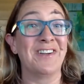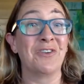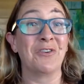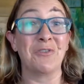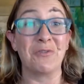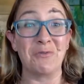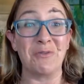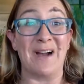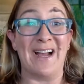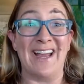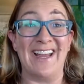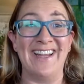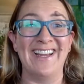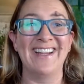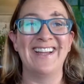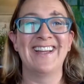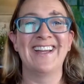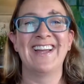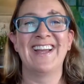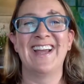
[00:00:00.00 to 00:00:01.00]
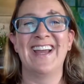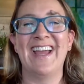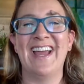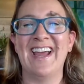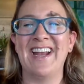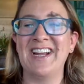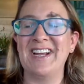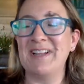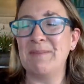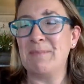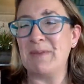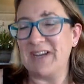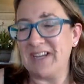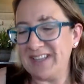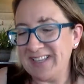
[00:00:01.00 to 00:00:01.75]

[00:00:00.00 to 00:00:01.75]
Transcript: a good way. But I